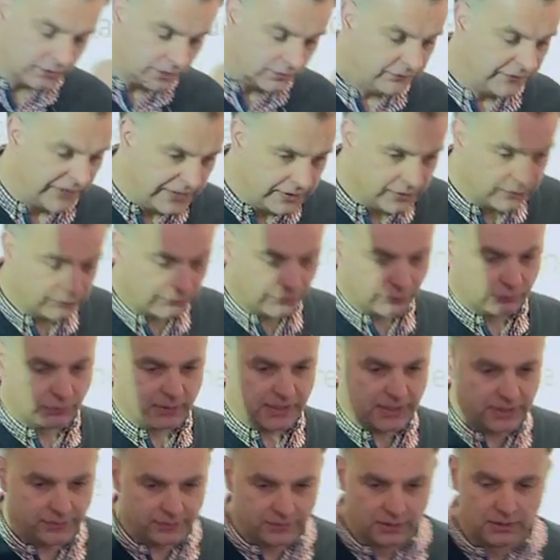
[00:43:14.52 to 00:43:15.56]
continue to
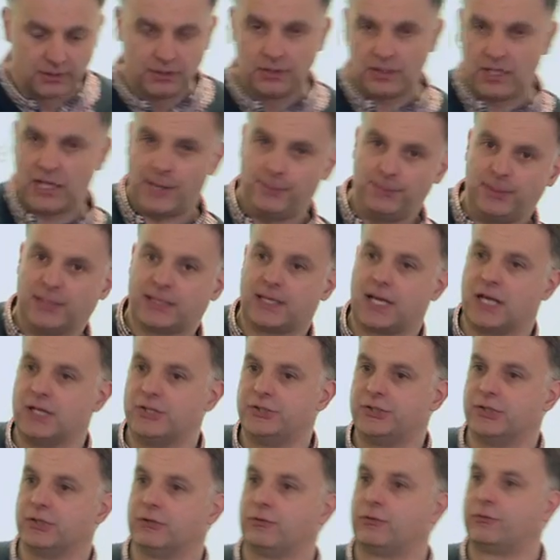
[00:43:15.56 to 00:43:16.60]
read
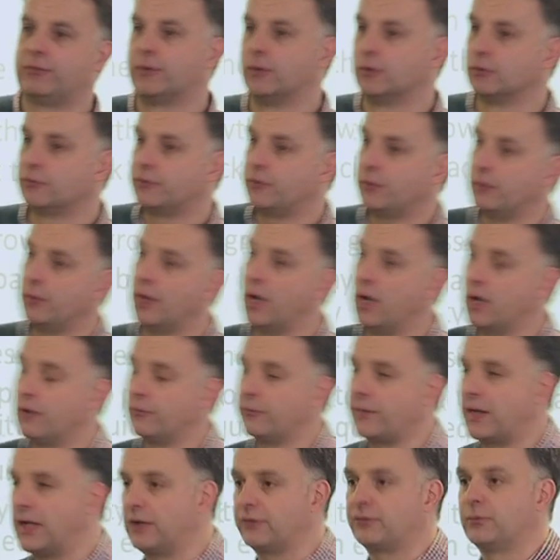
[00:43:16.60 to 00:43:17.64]
applications for
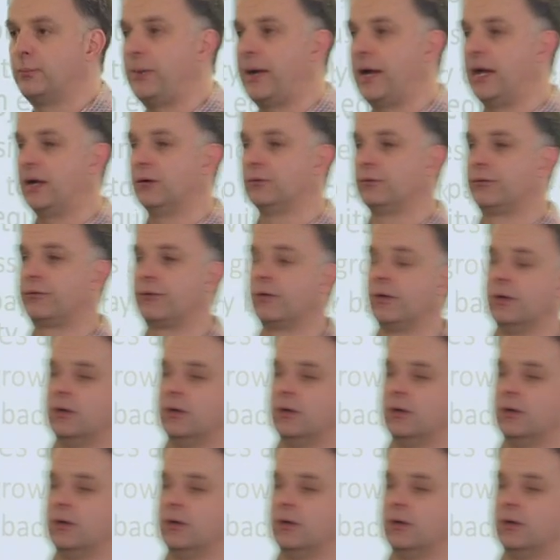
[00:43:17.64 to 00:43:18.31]
£2,500